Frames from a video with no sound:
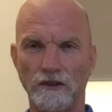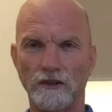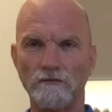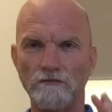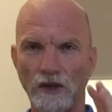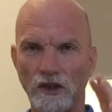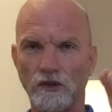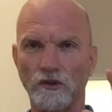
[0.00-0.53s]

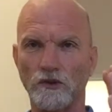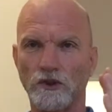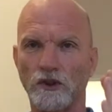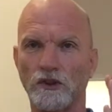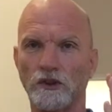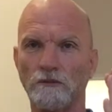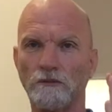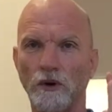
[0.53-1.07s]
muscles
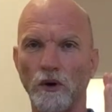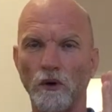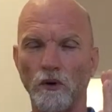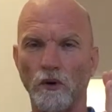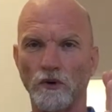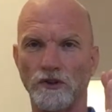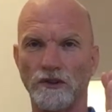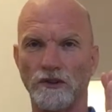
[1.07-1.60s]
that
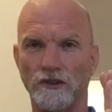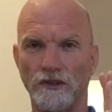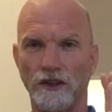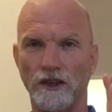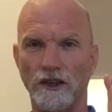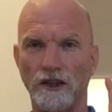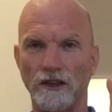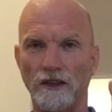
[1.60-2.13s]
support
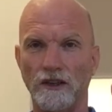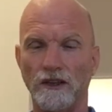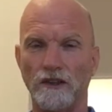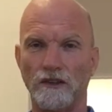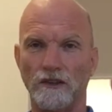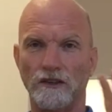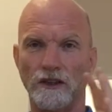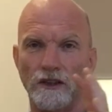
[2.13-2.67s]
the
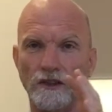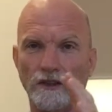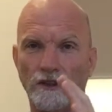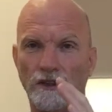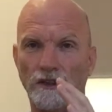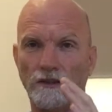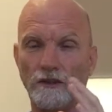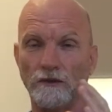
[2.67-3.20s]

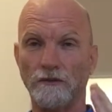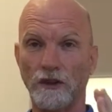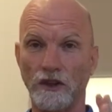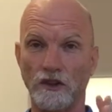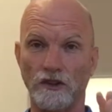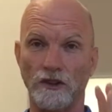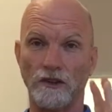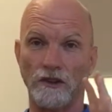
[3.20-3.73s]

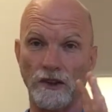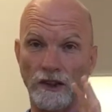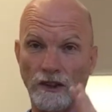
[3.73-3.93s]
function of the